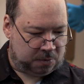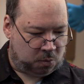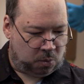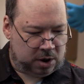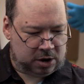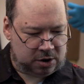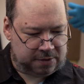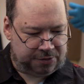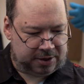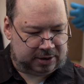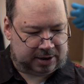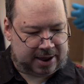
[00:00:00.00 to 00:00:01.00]
One good
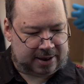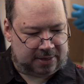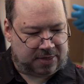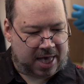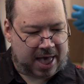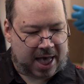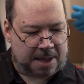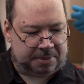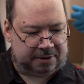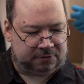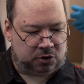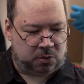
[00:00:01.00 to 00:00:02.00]
thing to get in the
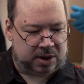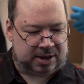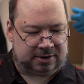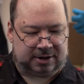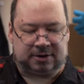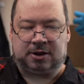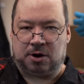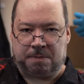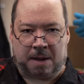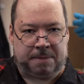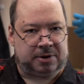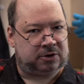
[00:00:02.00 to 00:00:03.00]
habit of doing is, let's say your
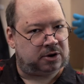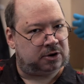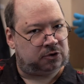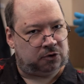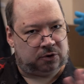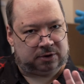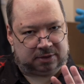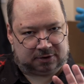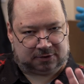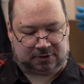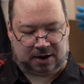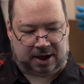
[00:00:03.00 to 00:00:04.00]
puppet is going to turn to the
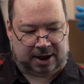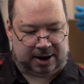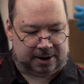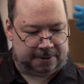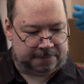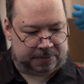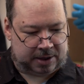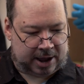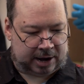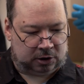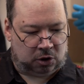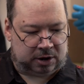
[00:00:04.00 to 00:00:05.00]
side
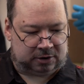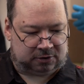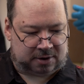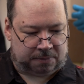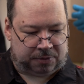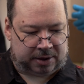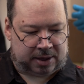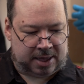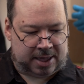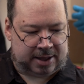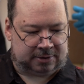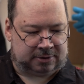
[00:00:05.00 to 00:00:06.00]
and look at something.
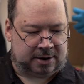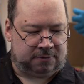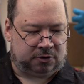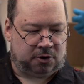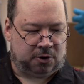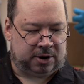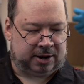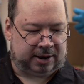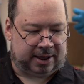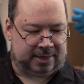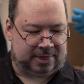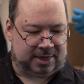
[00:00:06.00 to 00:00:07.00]
Instead of turning
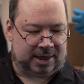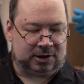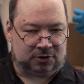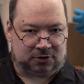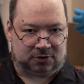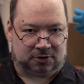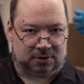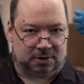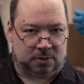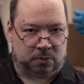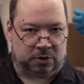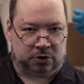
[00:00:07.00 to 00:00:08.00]
like this,
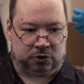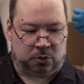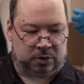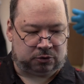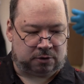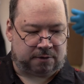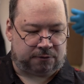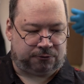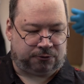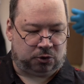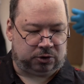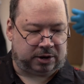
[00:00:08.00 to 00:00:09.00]
where you're doing sort of a
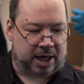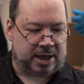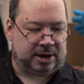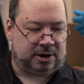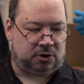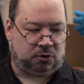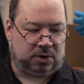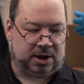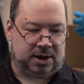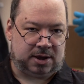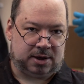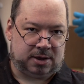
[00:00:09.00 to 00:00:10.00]
full
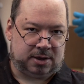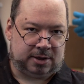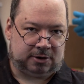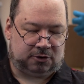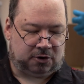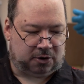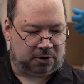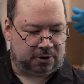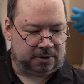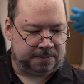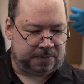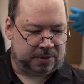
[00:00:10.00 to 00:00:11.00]
90-degree turn,